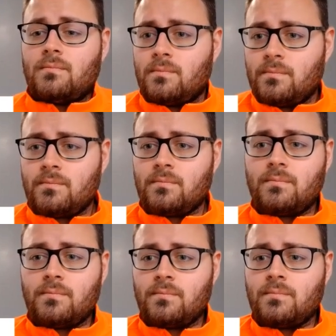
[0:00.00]

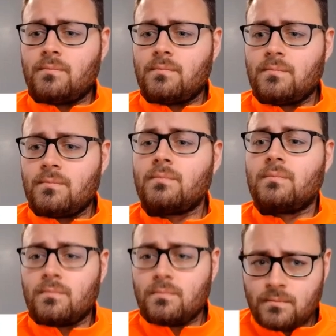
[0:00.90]

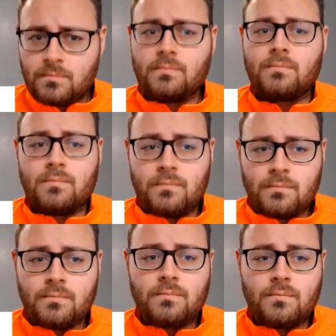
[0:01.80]

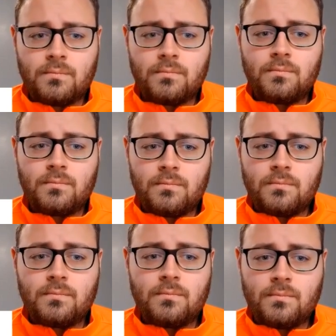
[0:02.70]

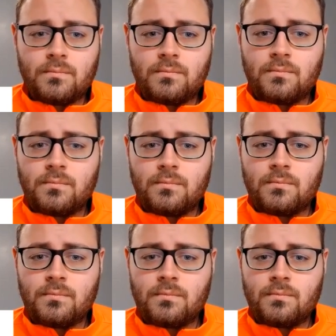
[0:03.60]

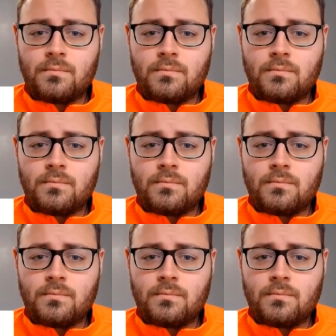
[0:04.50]
[no speech]